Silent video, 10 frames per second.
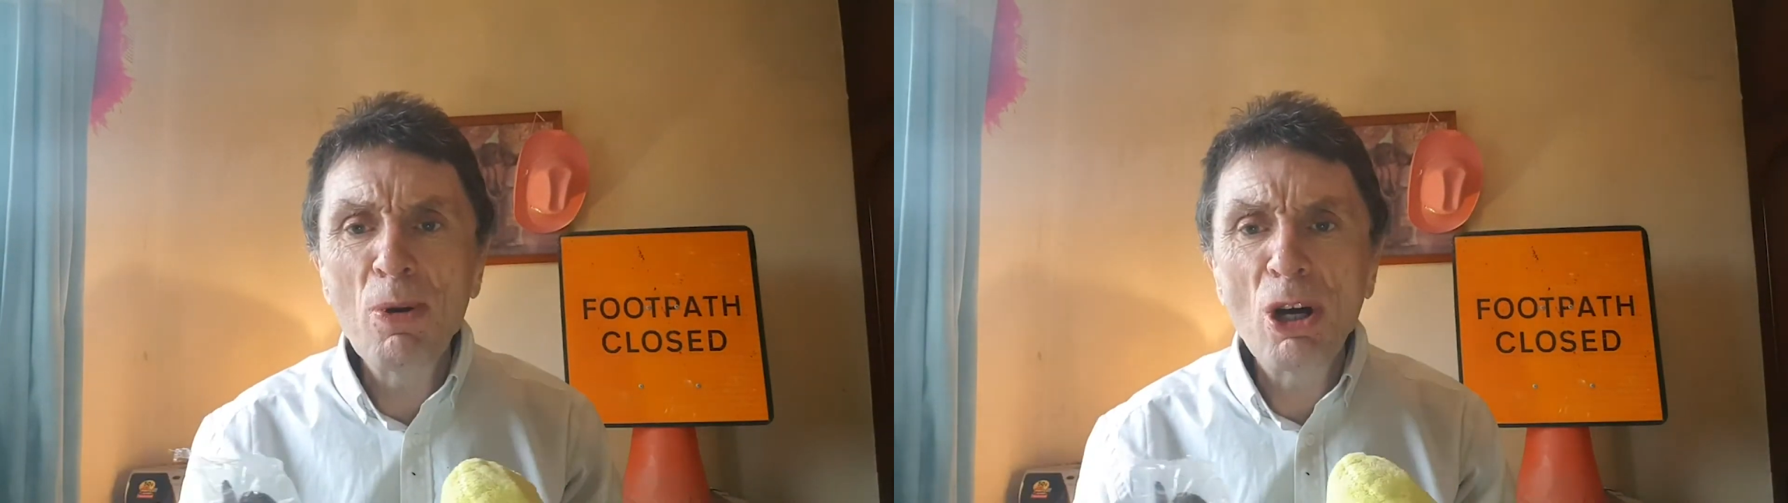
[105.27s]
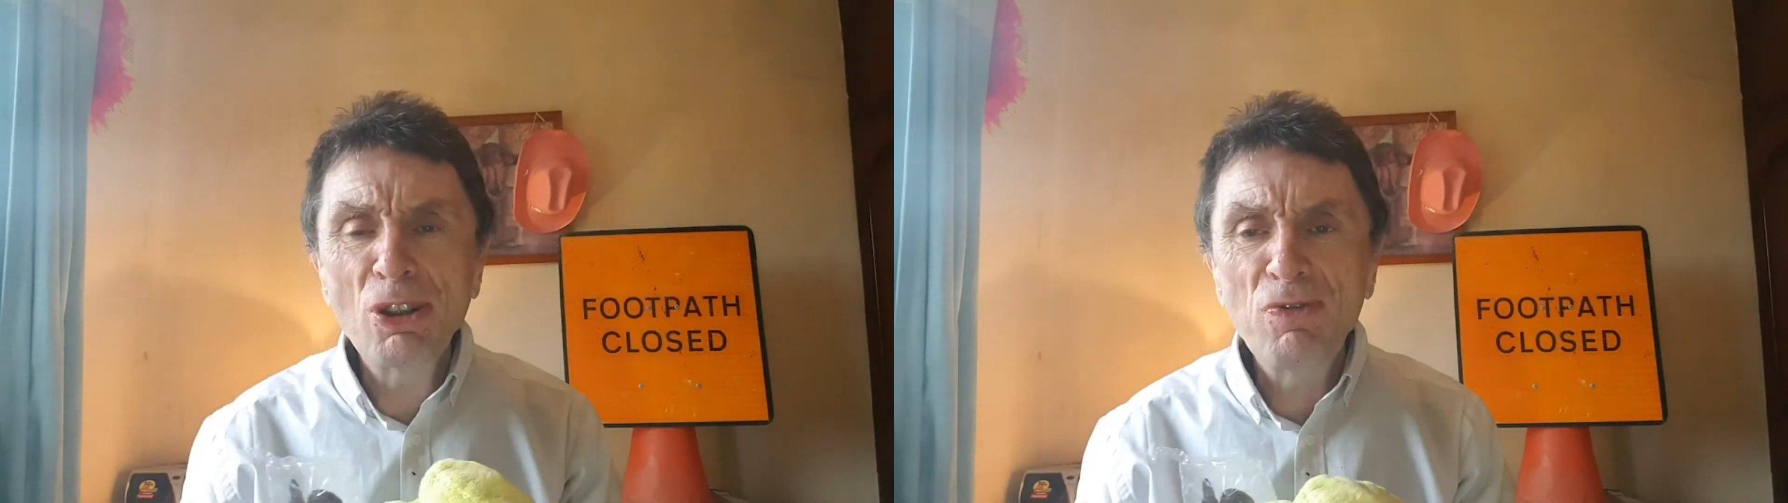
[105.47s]

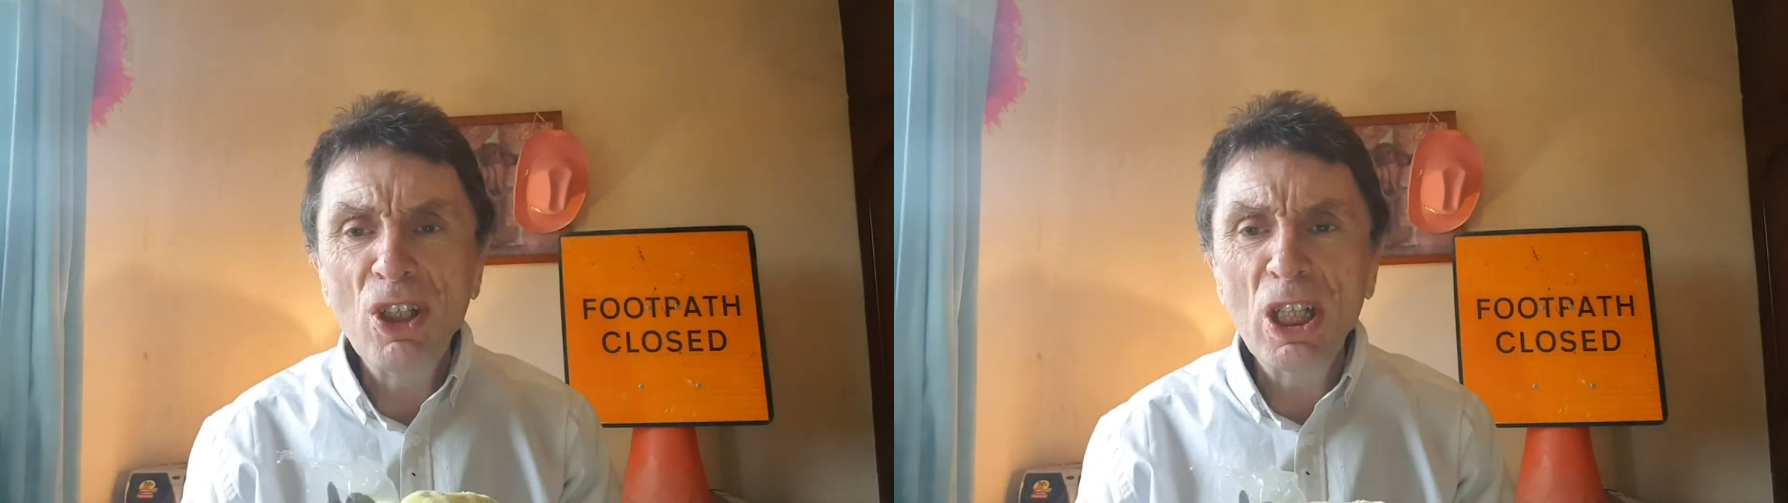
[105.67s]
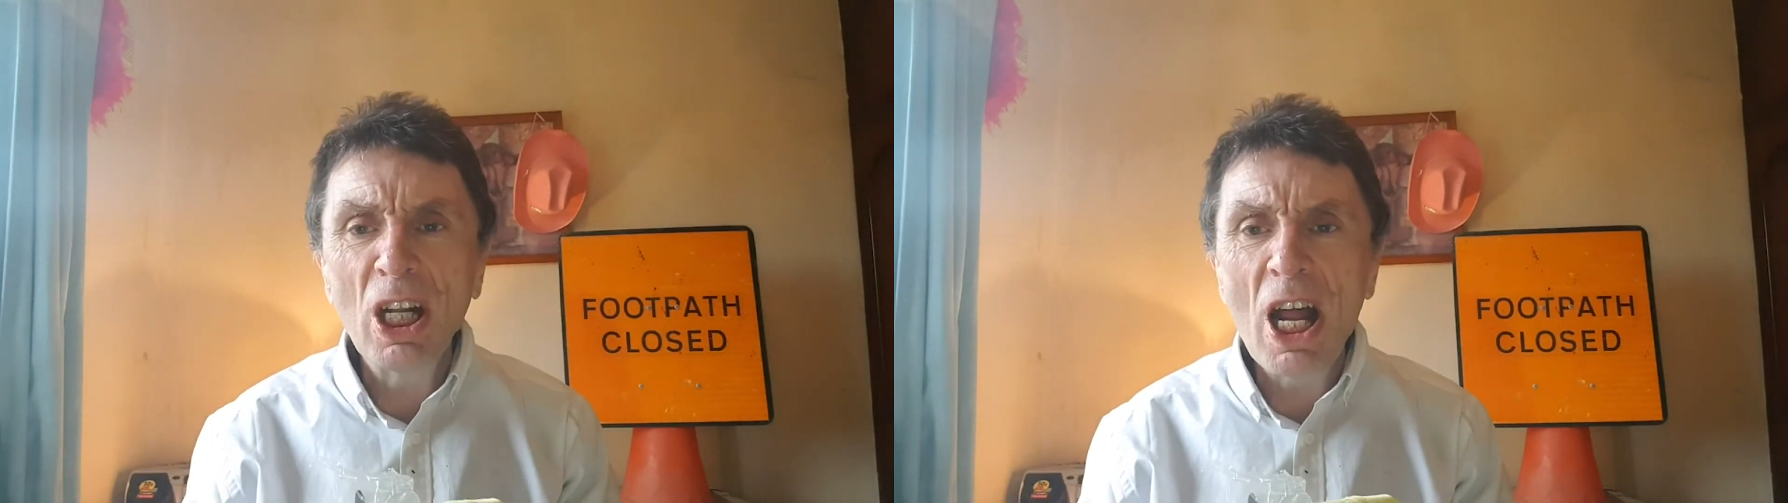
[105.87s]
now to
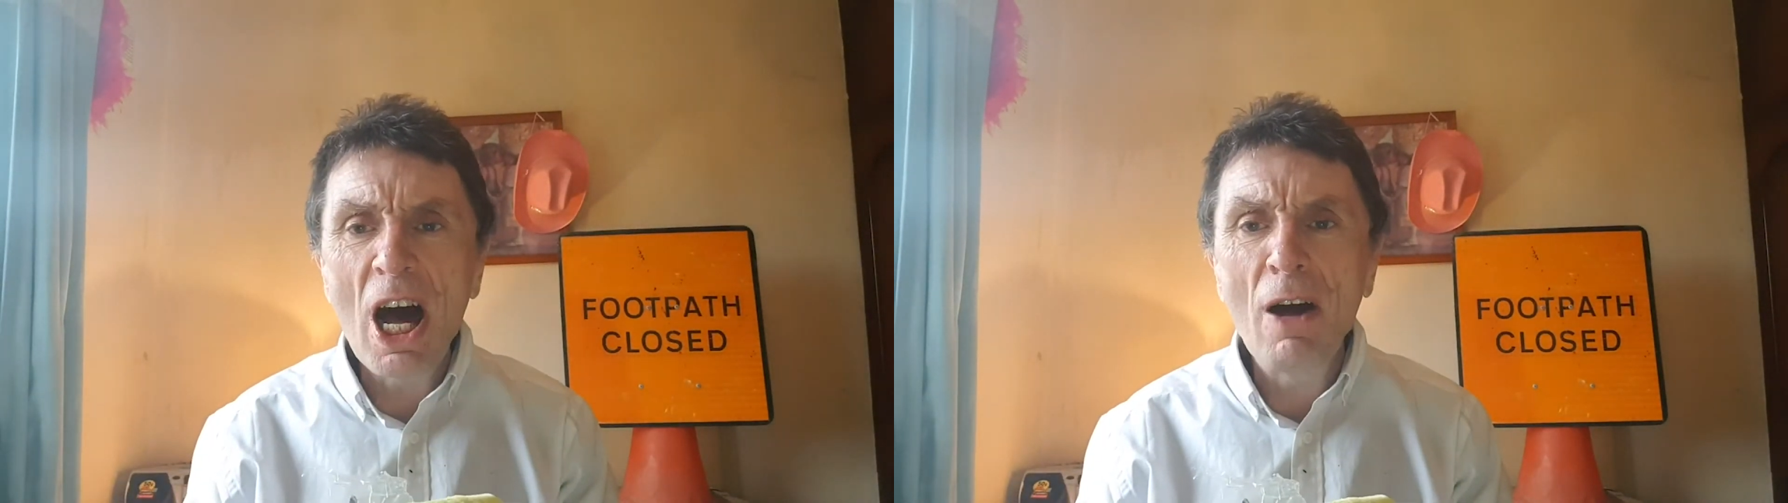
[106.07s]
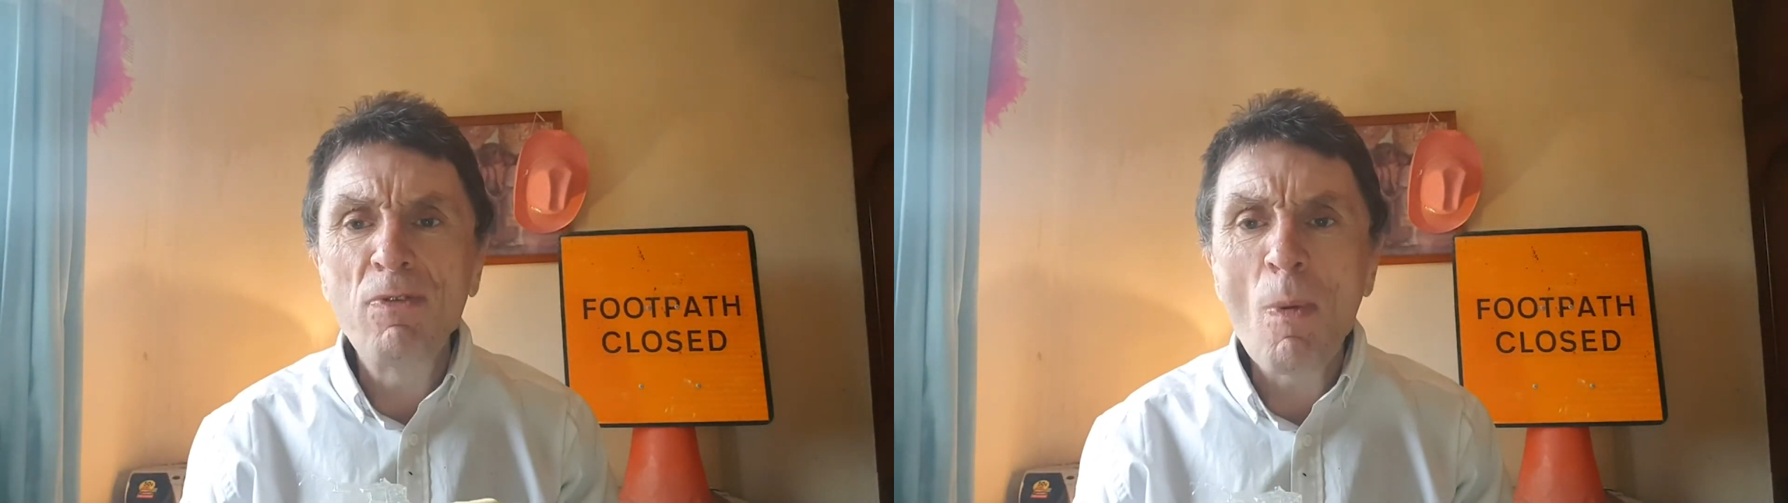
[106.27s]
feel
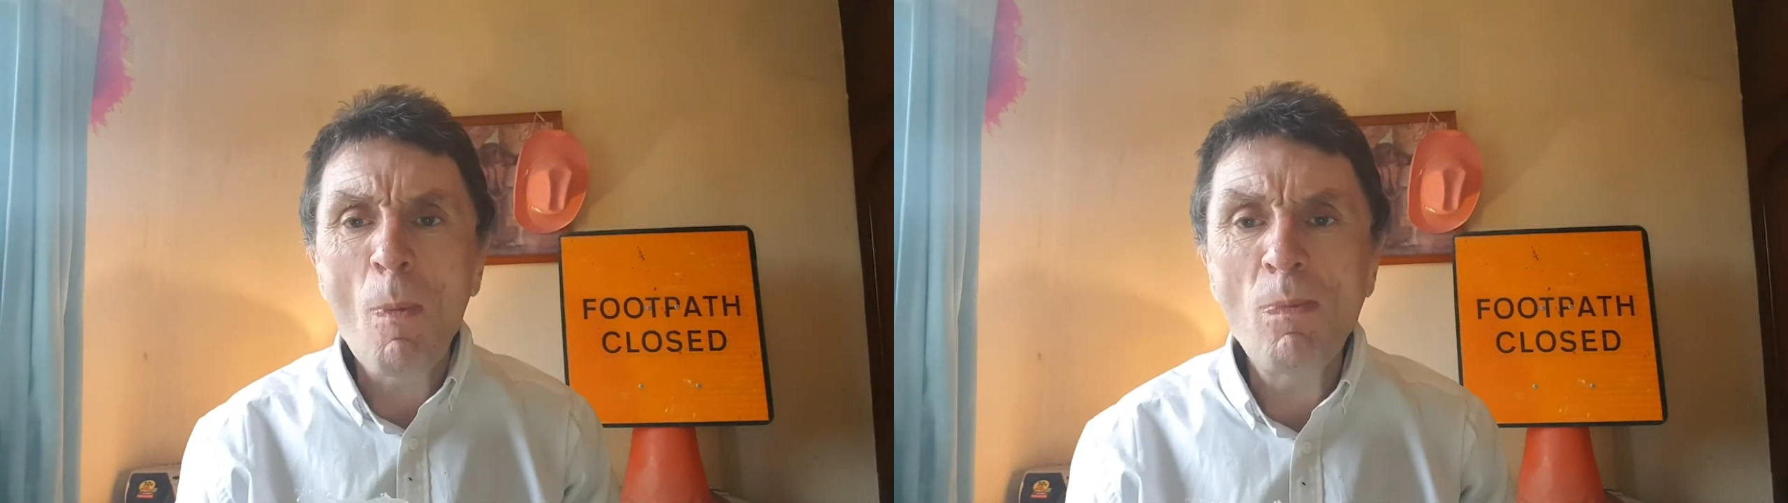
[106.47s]
alive.